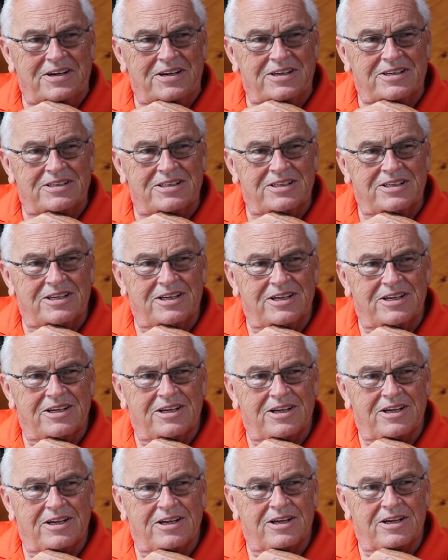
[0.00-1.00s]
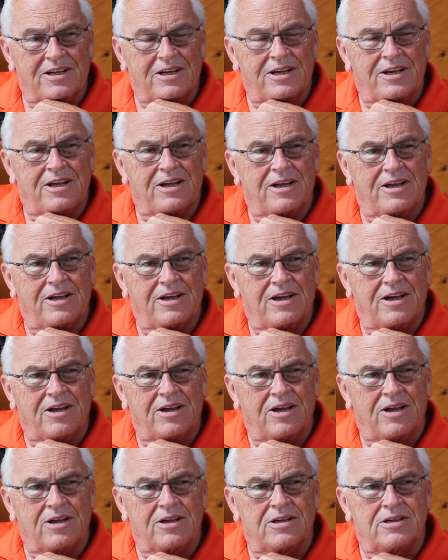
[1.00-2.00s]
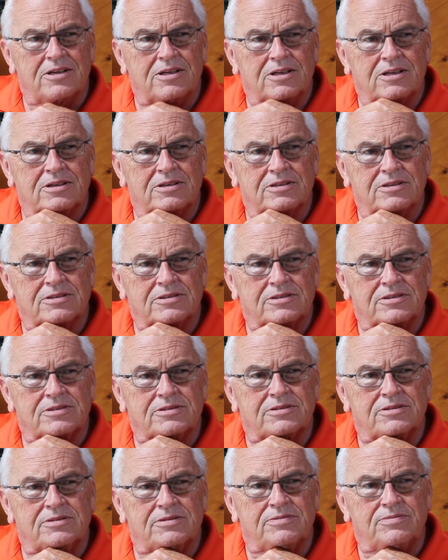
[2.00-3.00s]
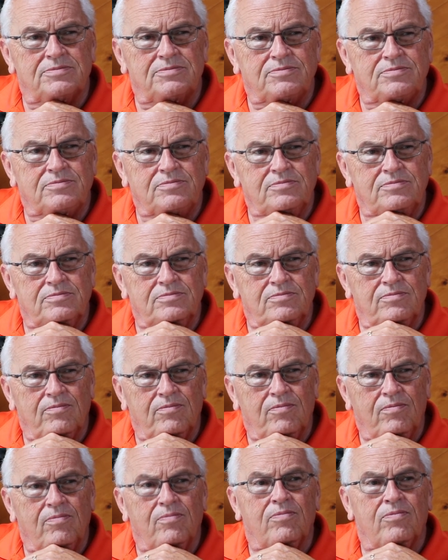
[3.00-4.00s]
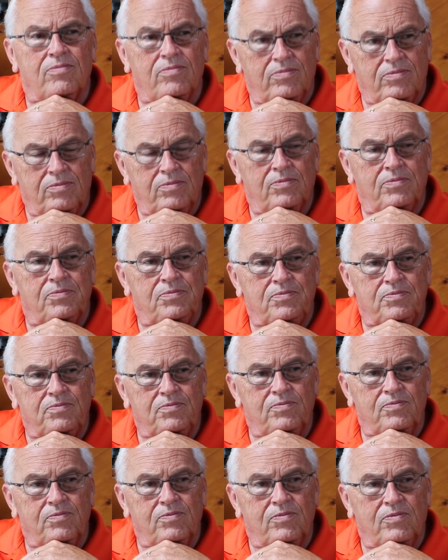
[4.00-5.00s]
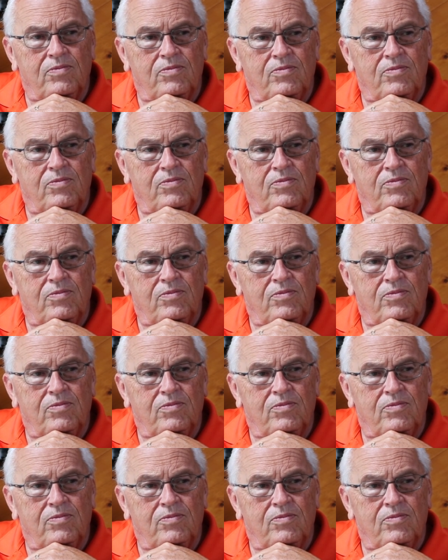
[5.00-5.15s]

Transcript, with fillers: to put so much thought into your answers. We really appreciate it. So,